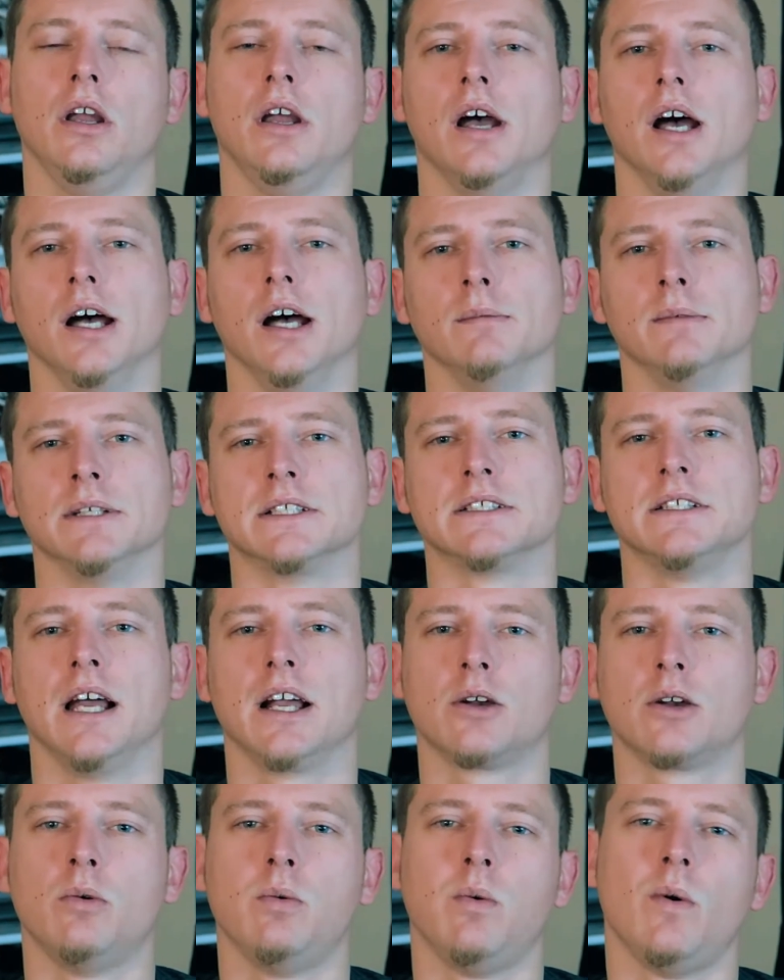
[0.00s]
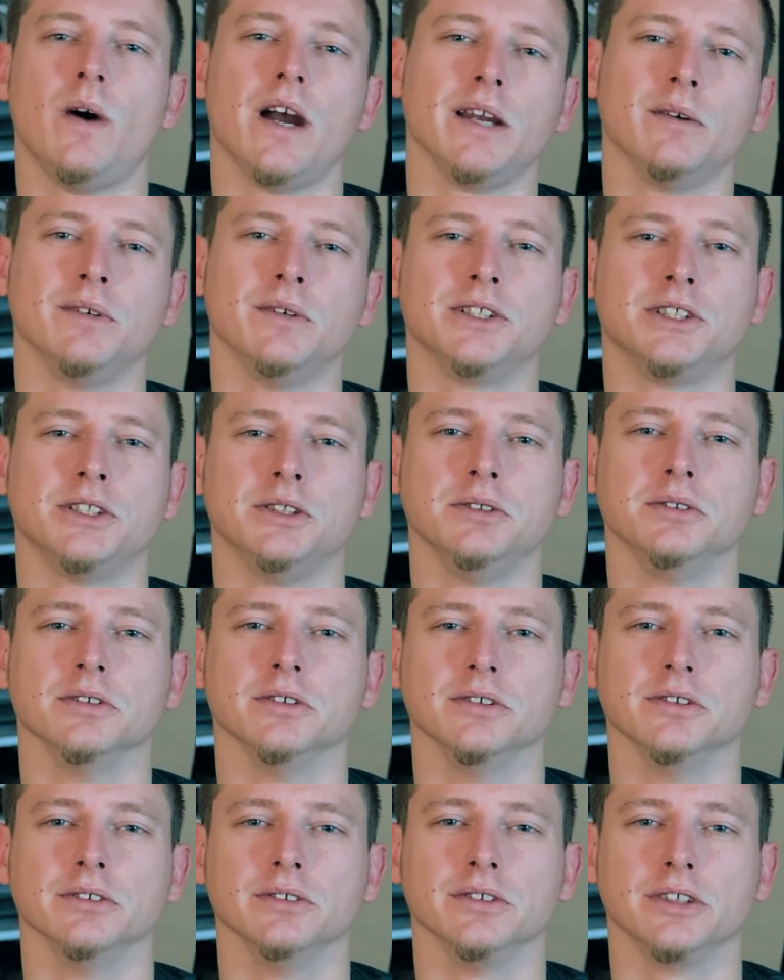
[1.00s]
it's not quite what
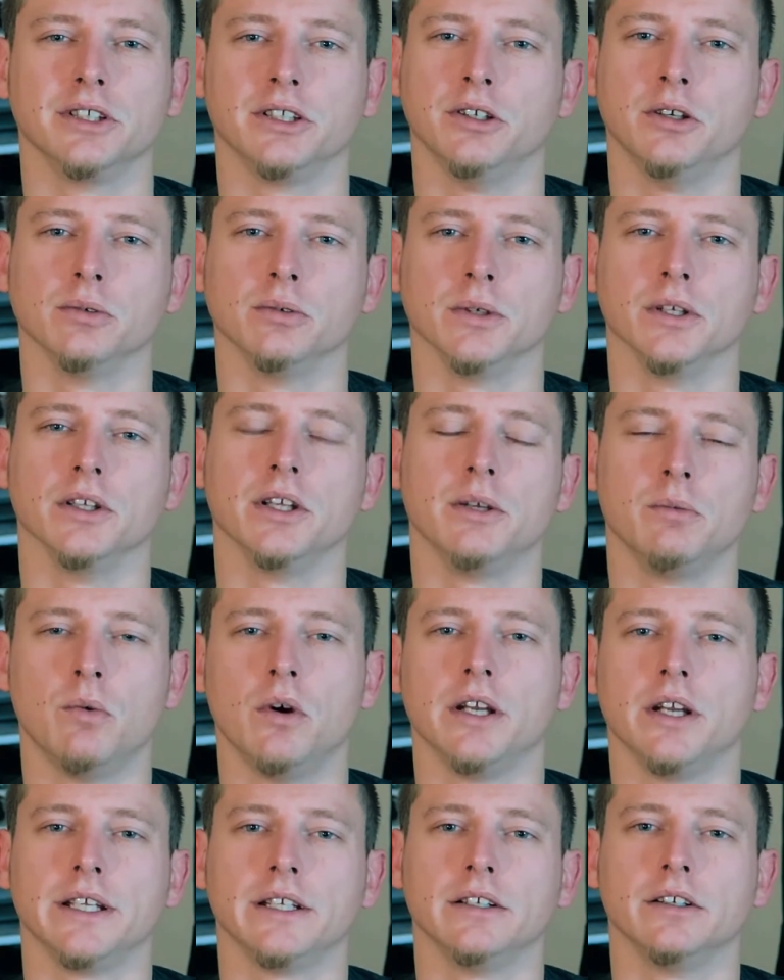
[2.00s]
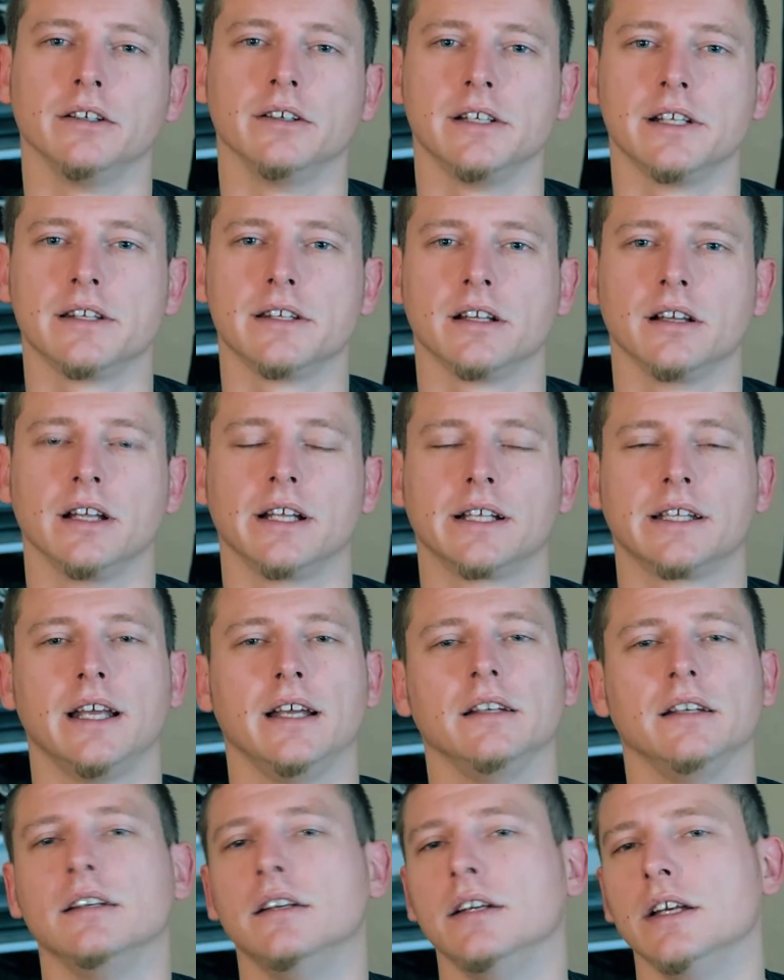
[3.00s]
you're, you know, really wanting or anything like
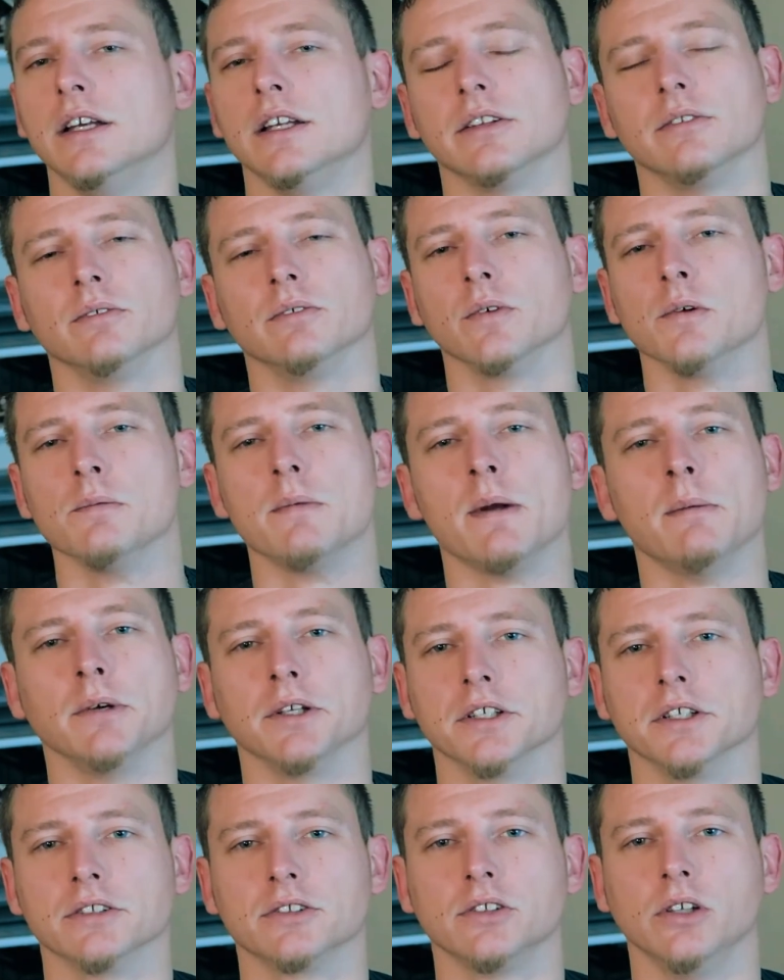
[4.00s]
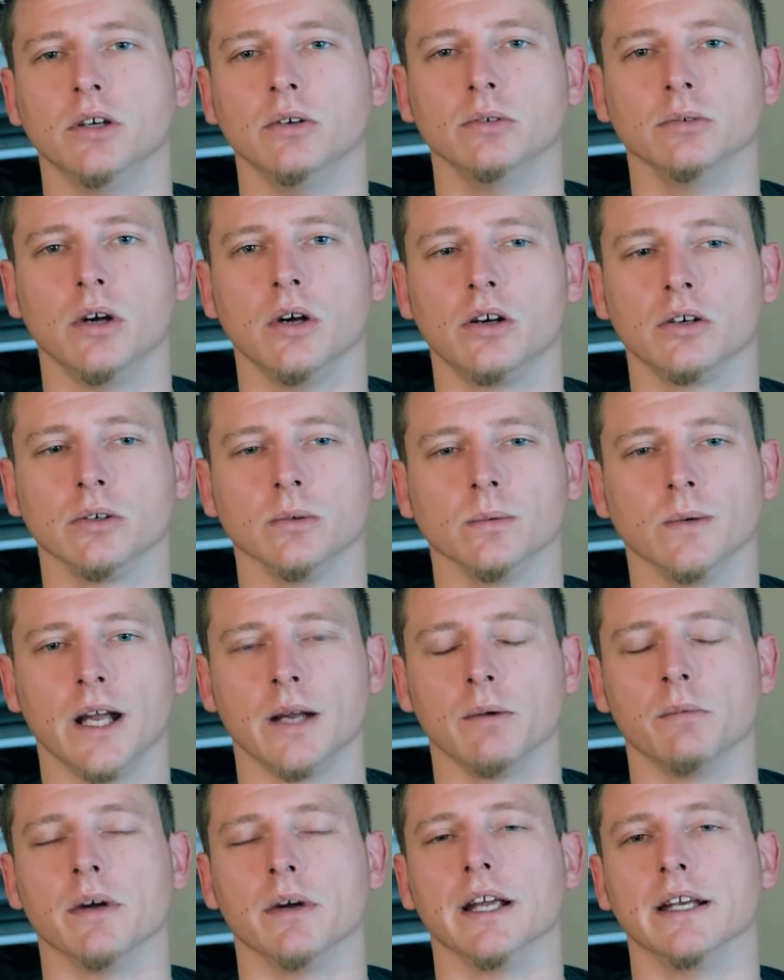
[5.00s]
that, remember, there's no wrong or
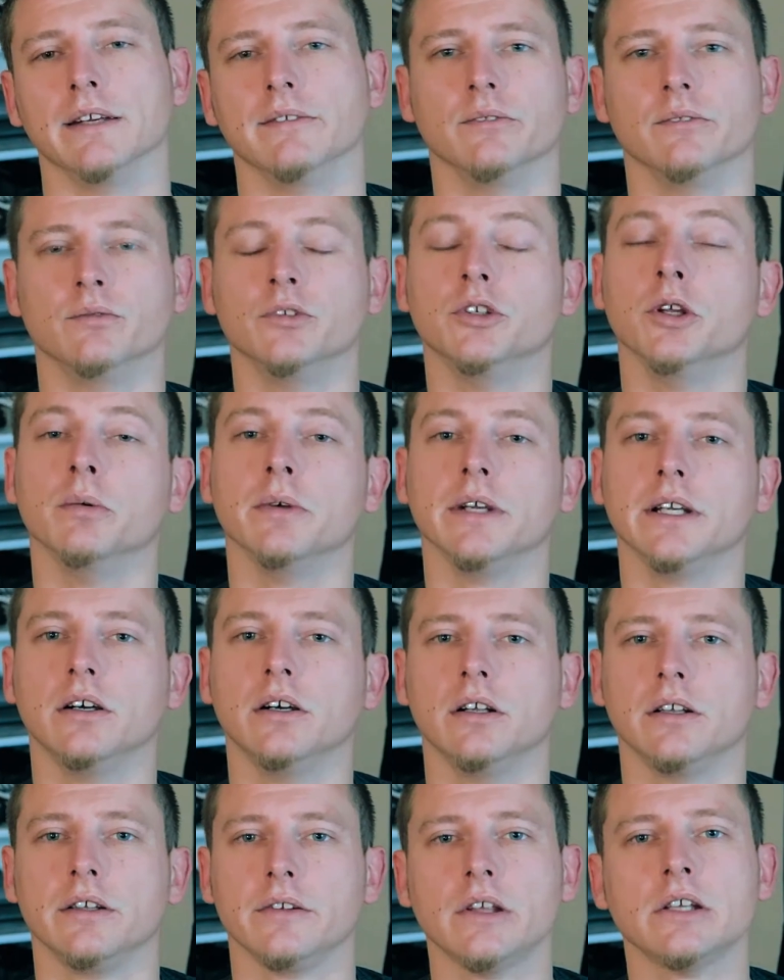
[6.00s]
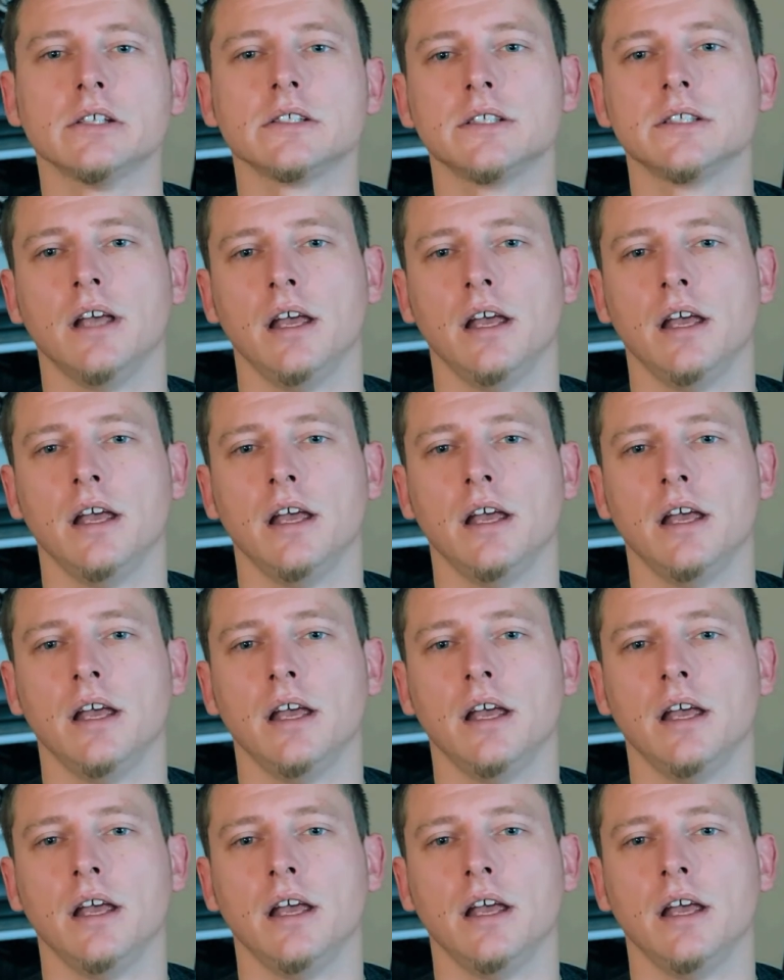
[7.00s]
right way doing all of this.